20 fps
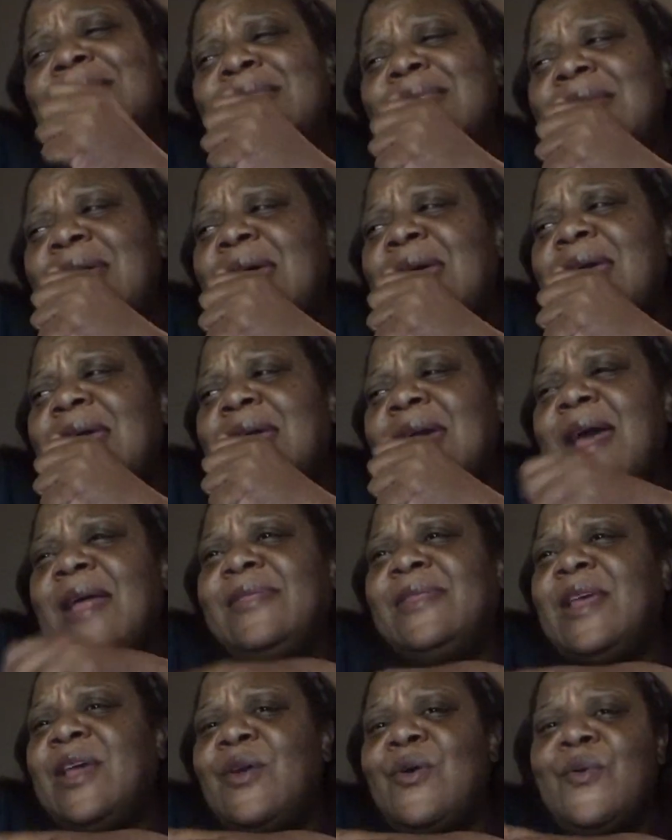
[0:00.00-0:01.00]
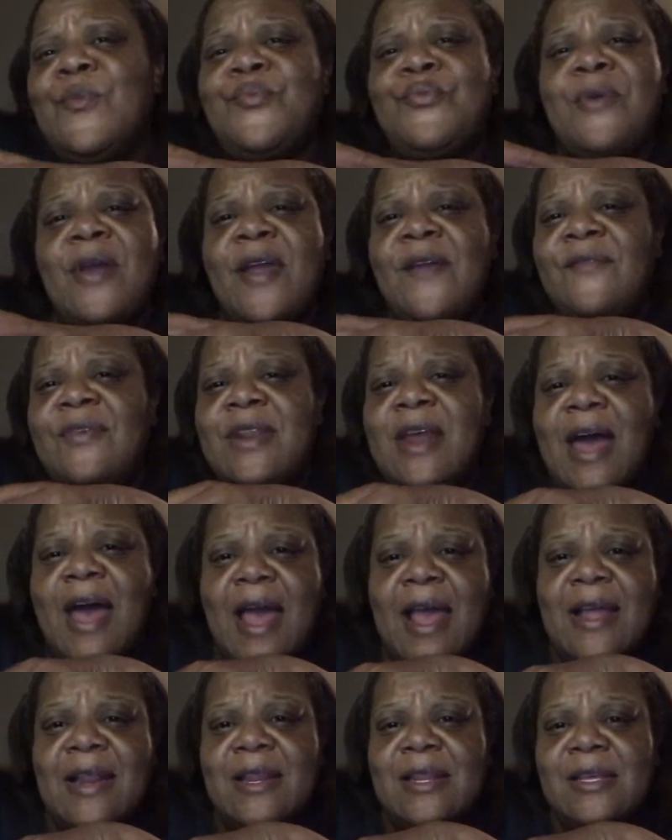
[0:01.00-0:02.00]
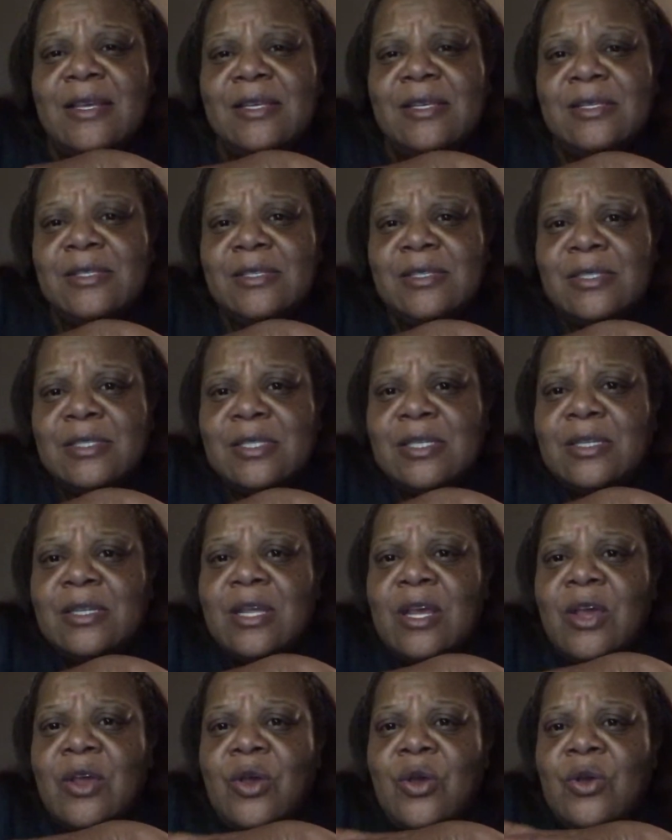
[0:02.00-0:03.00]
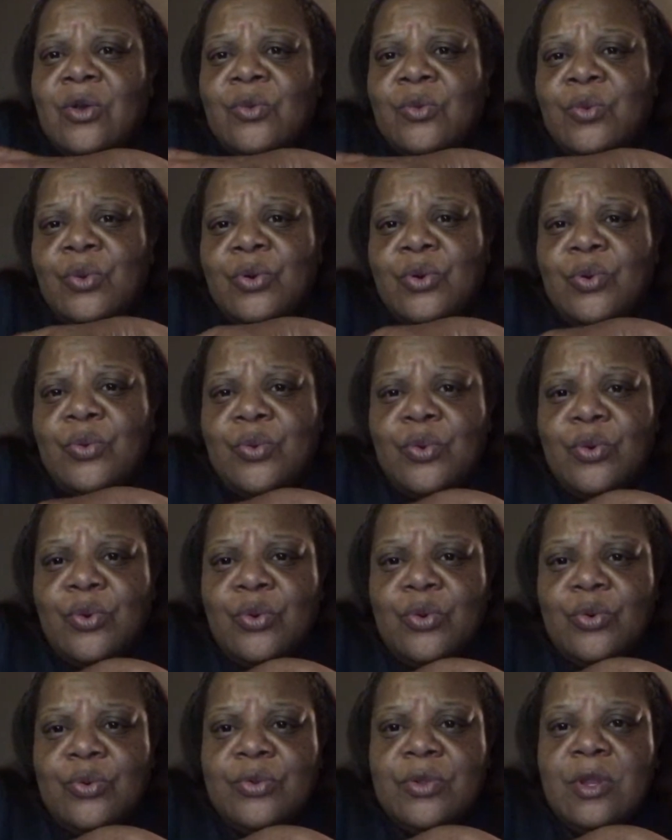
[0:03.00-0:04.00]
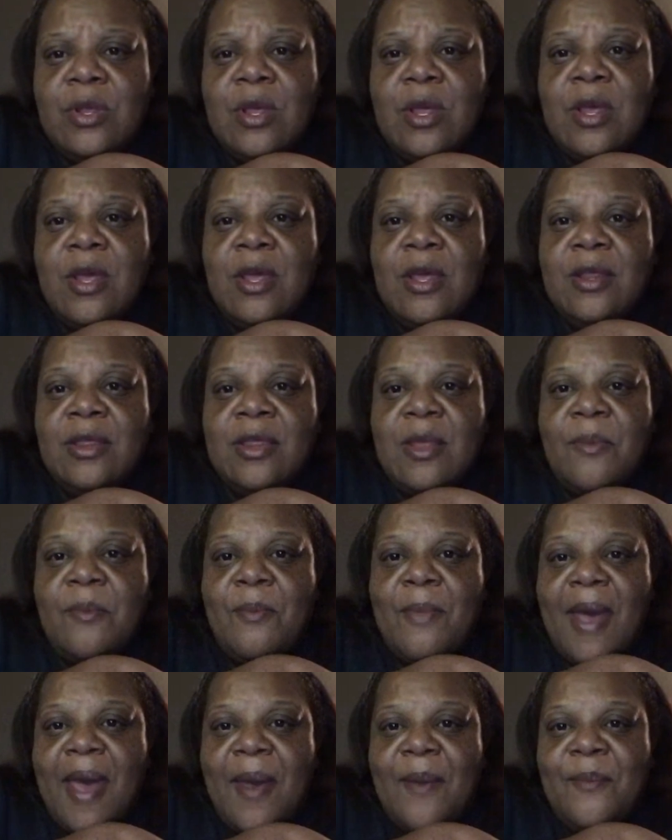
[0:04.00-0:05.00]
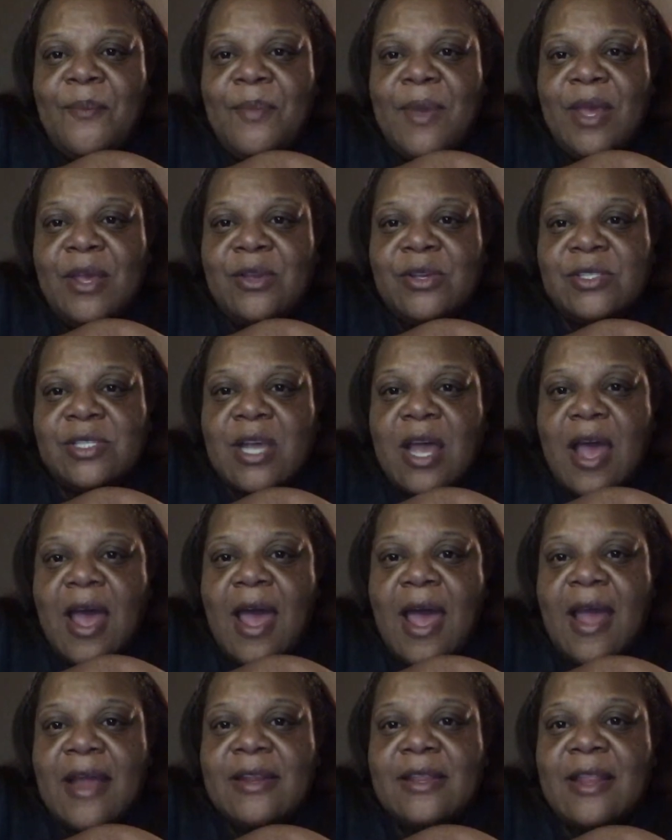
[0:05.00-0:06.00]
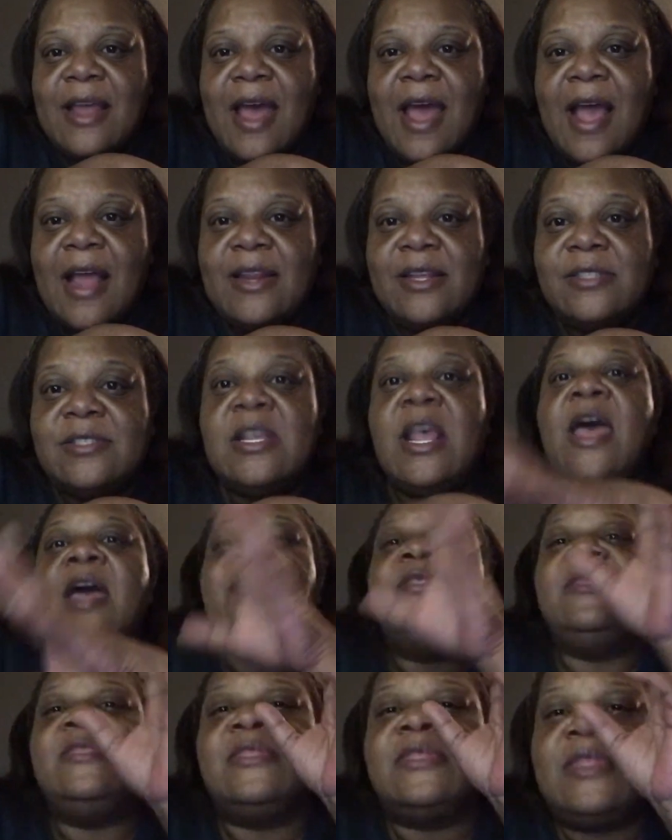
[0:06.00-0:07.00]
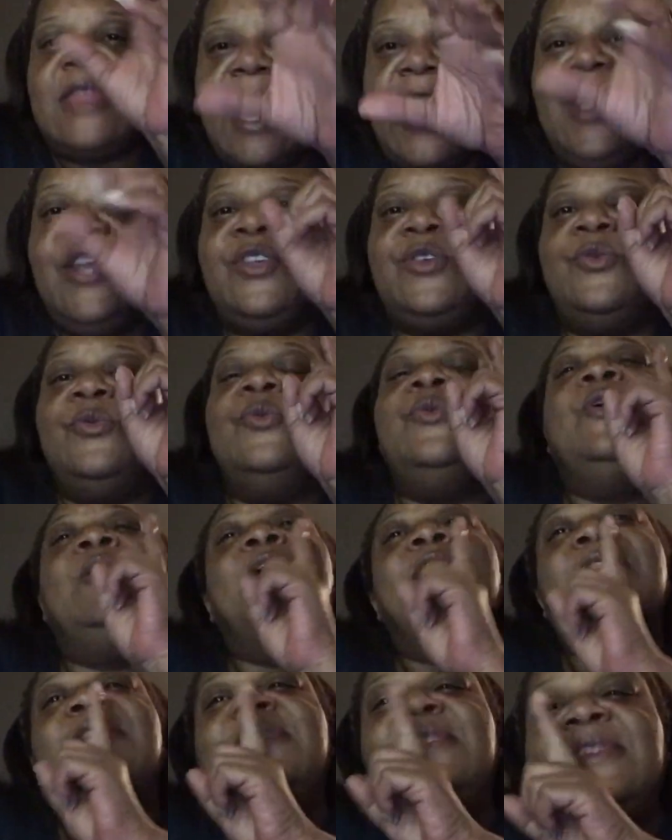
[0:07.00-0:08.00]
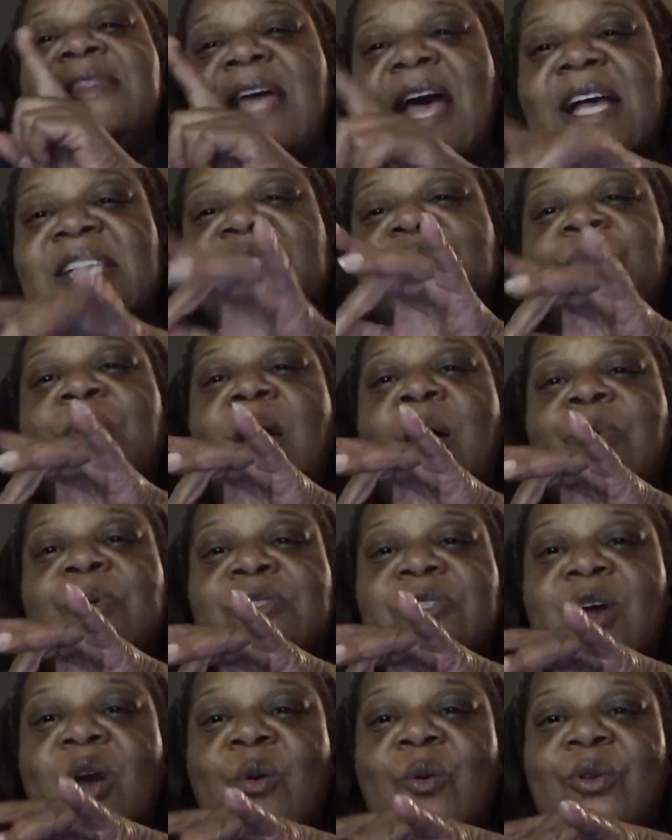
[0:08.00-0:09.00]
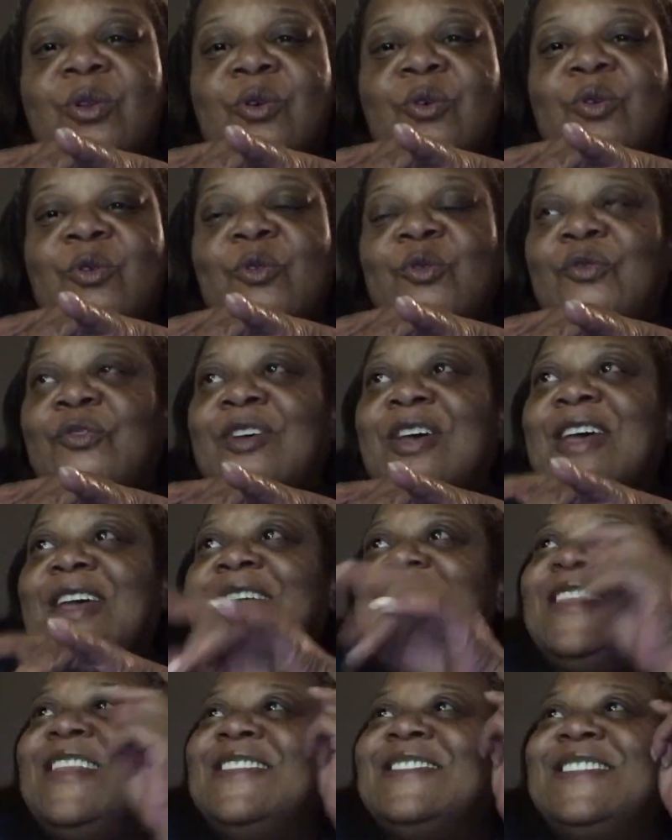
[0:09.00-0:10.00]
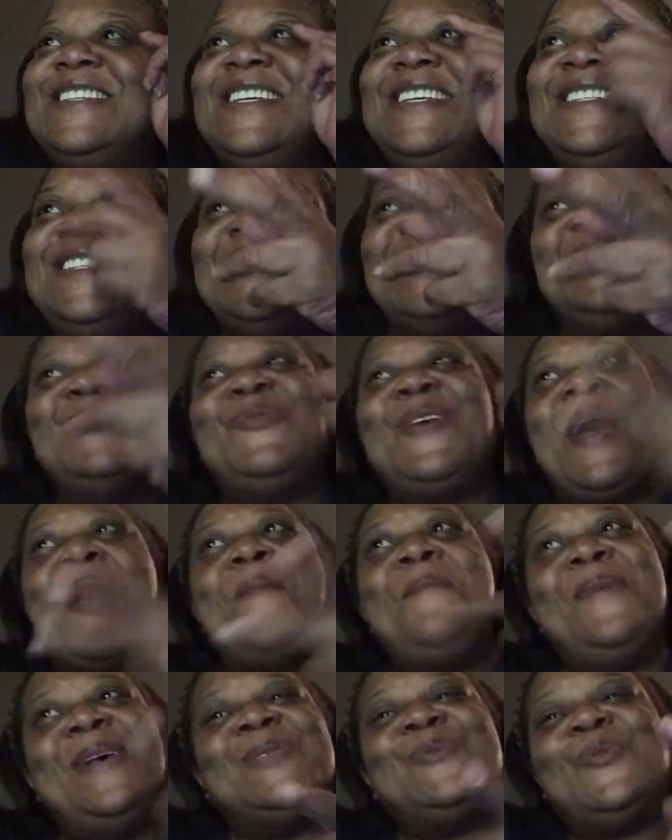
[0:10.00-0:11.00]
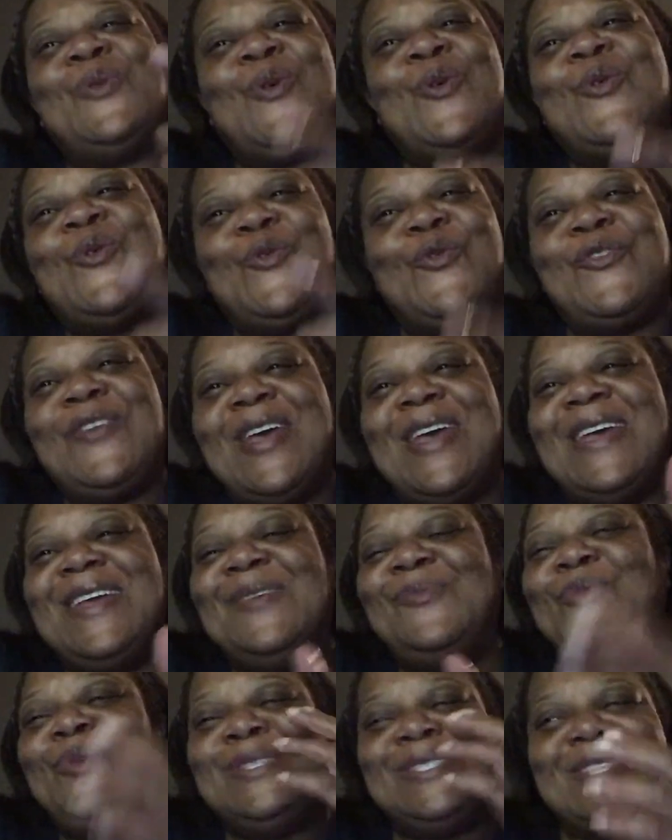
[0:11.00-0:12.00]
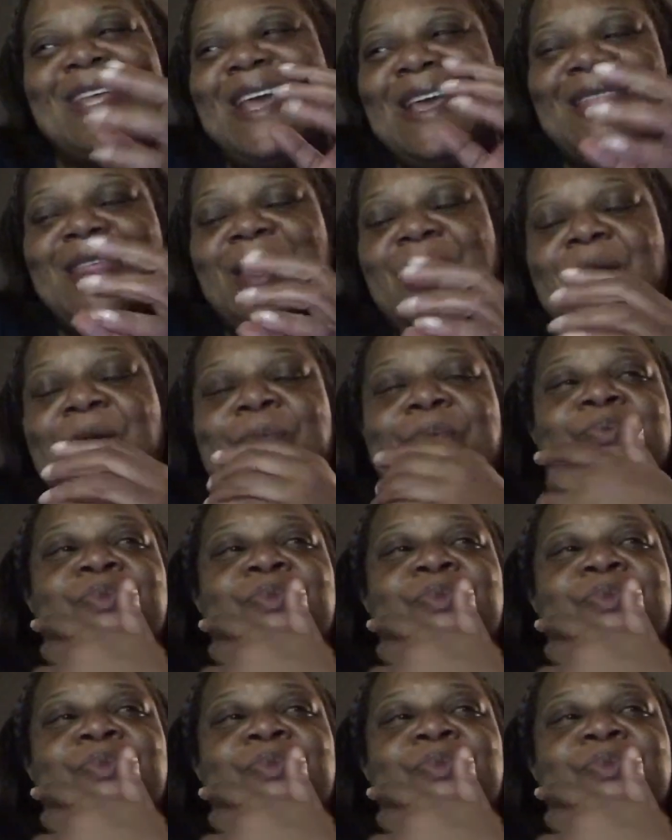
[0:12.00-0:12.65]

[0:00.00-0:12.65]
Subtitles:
They got their own private islands and woo. The map makers are hiding the islands. Thank you. That's where I was going, Uncle Faye. See, this is why I mess with Uncle Faye. We stay there.